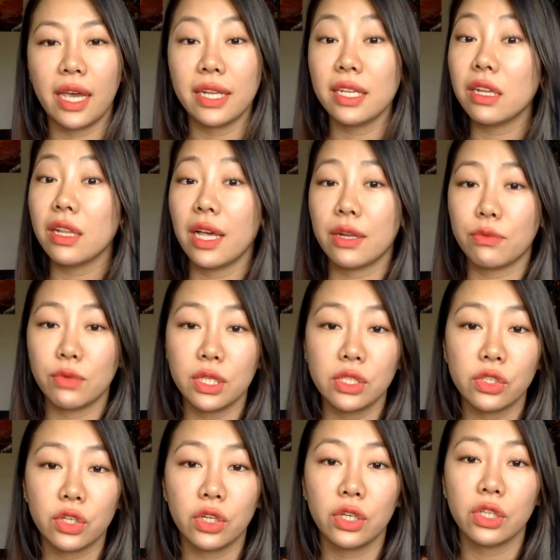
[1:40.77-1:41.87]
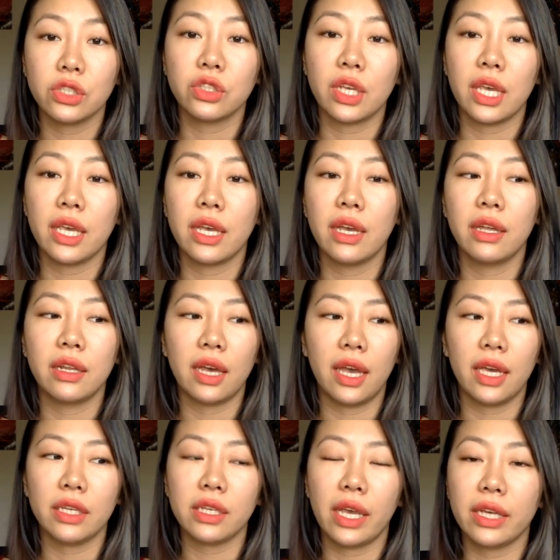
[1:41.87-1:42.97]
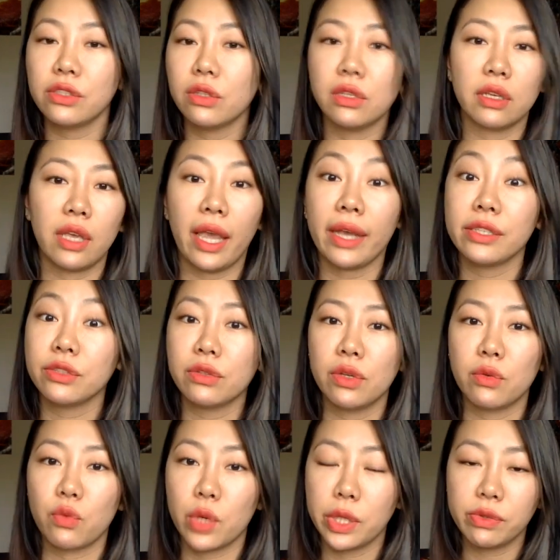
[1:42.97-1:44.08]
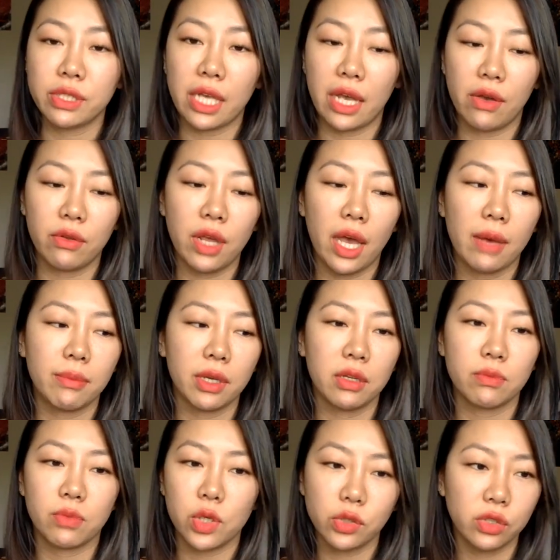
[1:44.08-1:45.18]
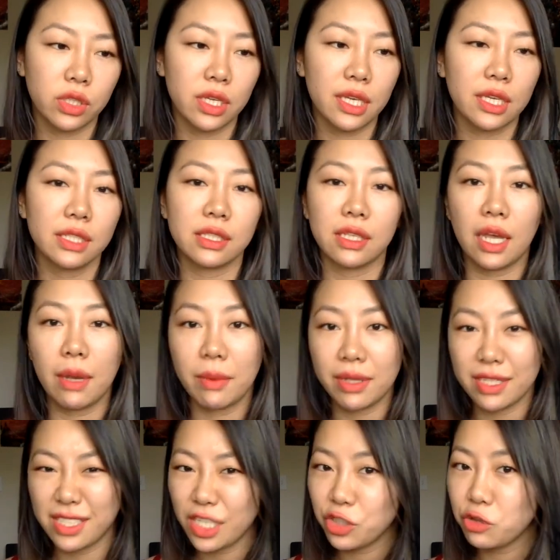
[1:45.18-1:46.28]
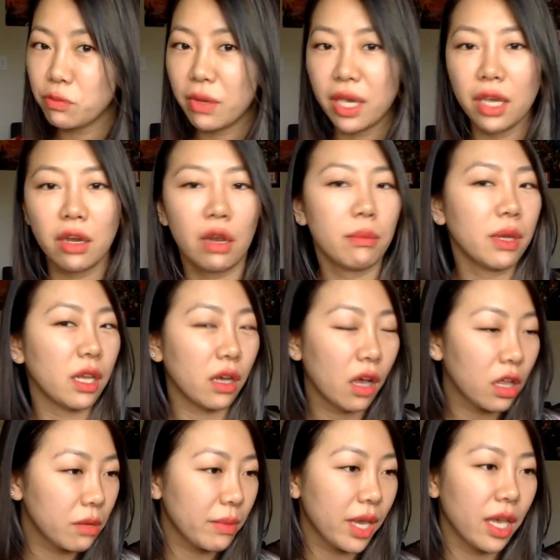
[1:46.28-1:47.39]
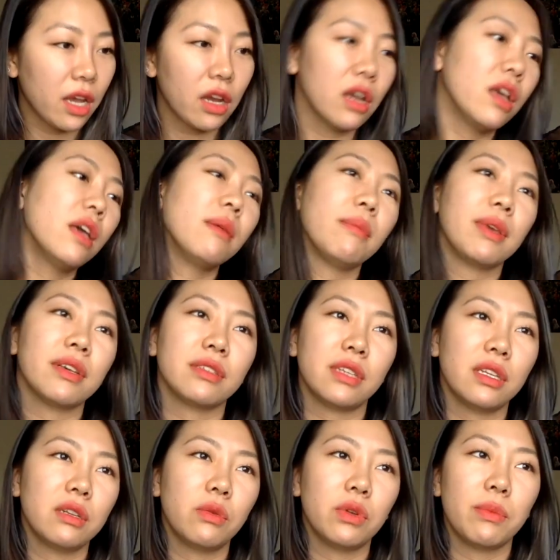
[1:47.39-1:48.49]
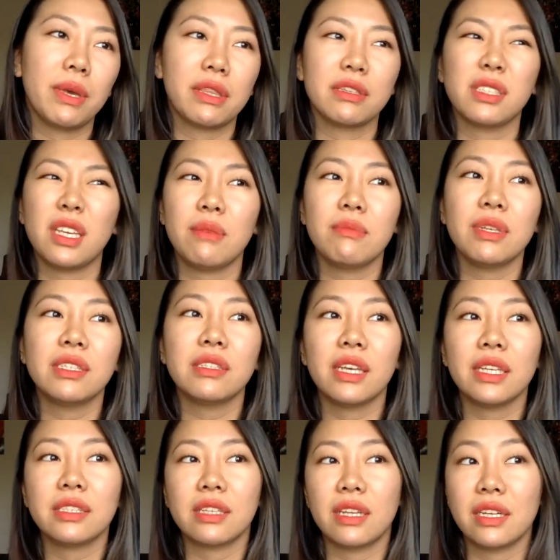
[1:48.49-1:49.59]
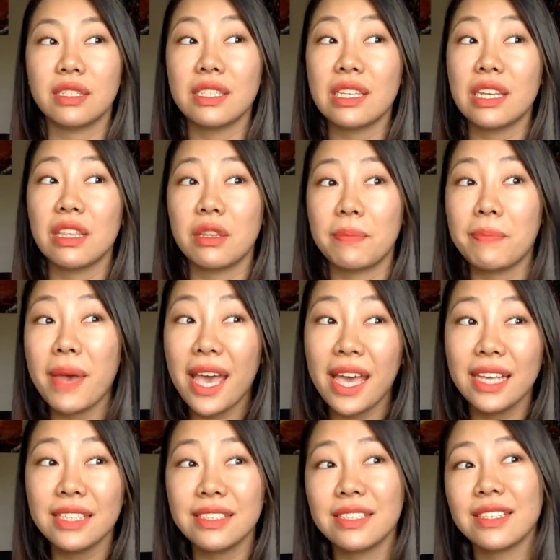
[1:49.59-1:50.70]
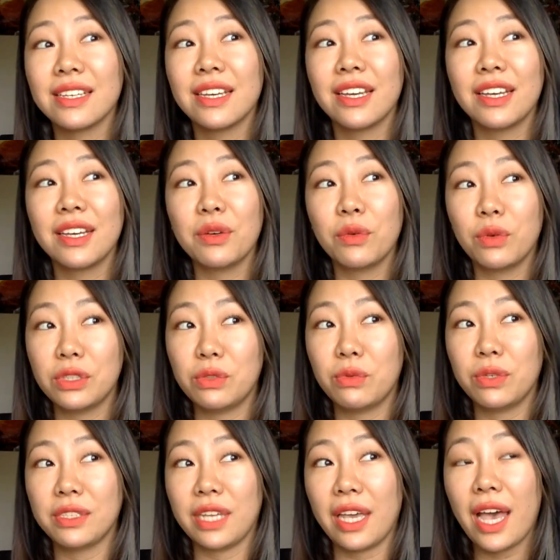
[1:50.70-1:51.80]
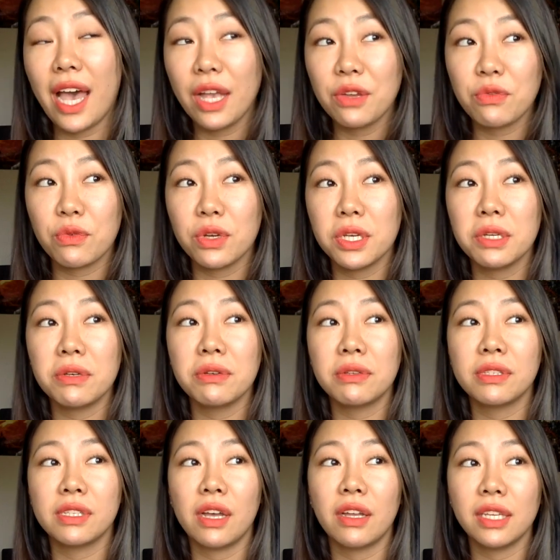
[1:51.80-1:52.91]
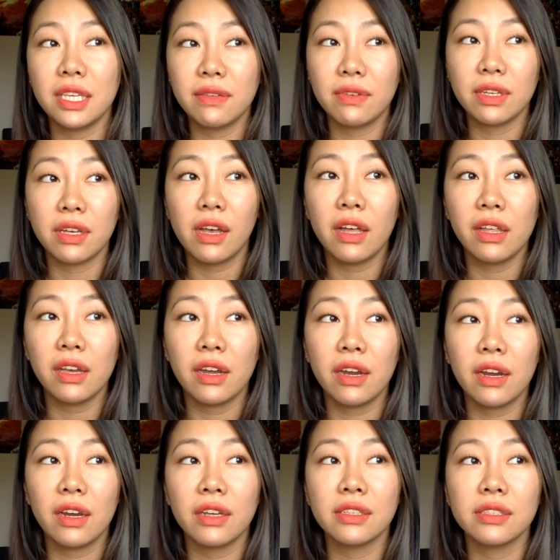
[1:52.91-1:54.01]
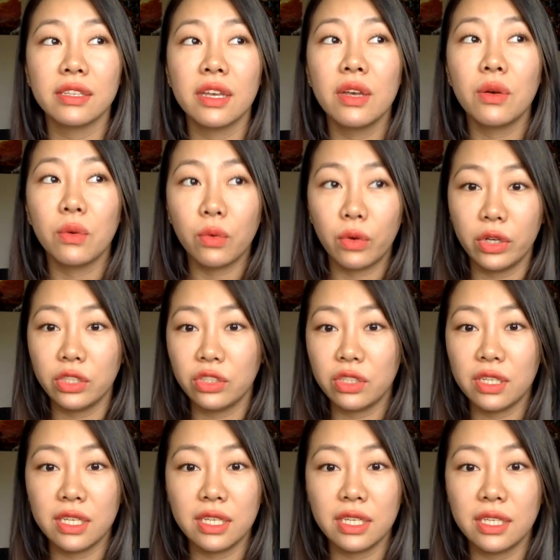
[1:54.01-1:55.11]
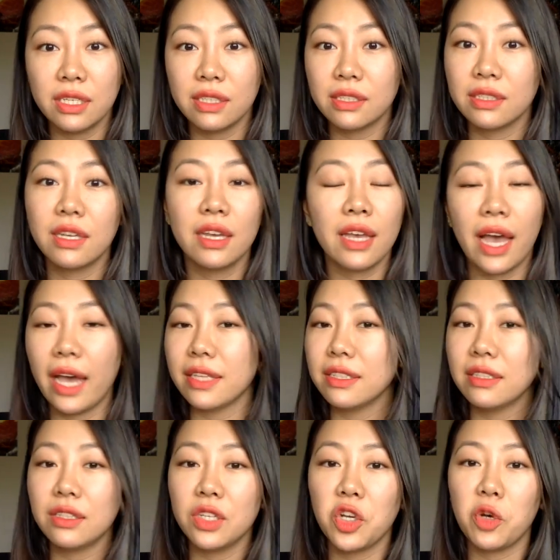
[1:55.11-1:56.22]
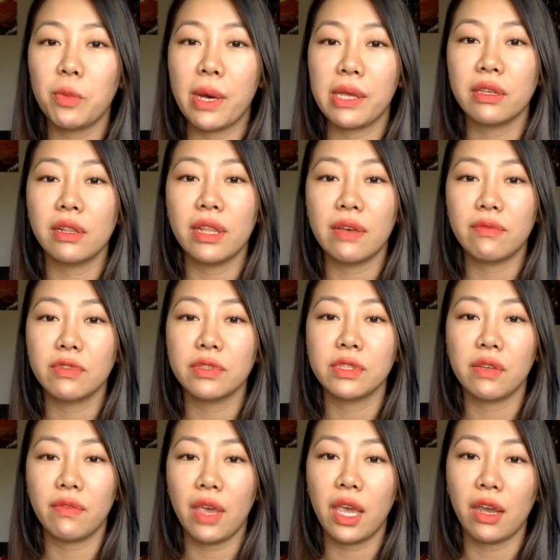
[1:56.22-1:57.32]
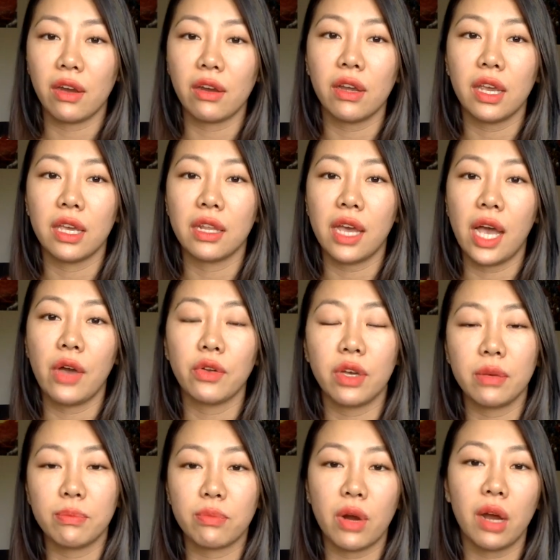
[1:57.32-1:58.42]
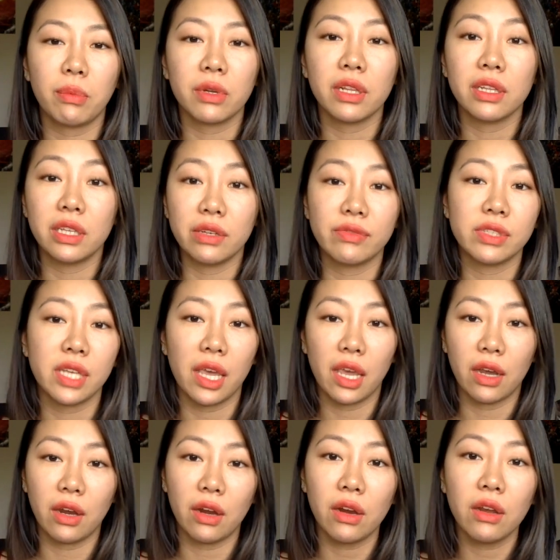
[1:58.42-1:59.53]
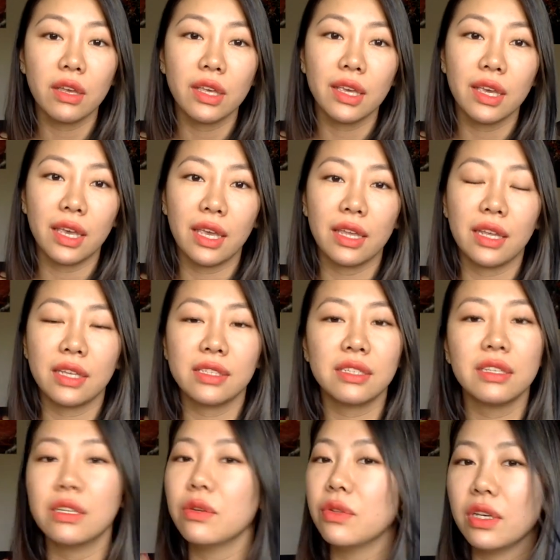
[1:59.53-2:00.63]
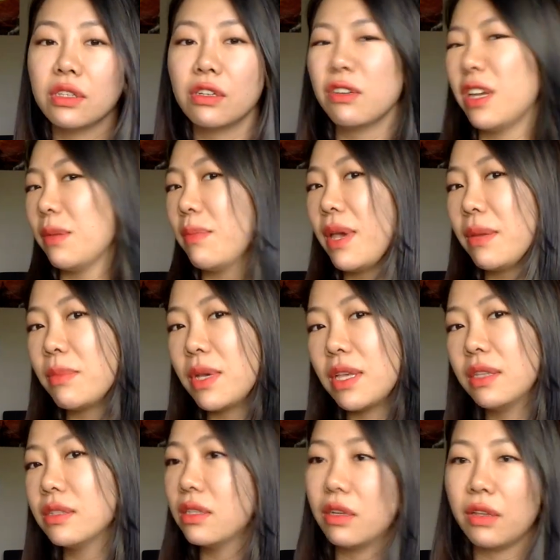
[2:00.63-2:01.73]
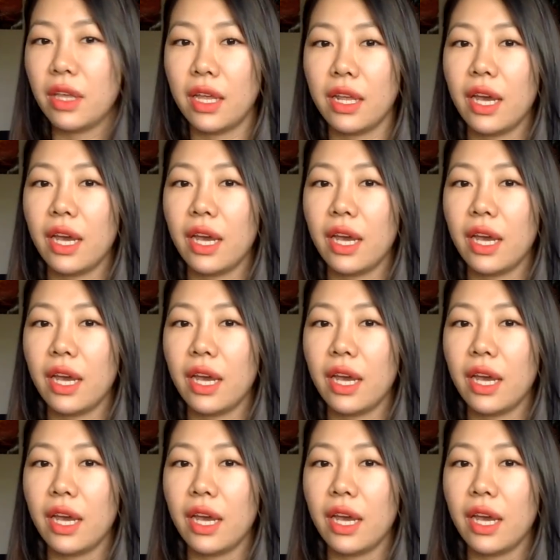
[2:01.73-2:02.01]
I did a lot of research, and I actually wrote down how I'm going to approach this and how I'm going to section my hair, how I'm going to color my hair, because I didn't want to make the same mistakes that I did in the past, which was like high roots, uneven colors, orangeness. I didn't know about the levels of hair and how to properly lift hair, and I didn't know the underlying pigment and all that.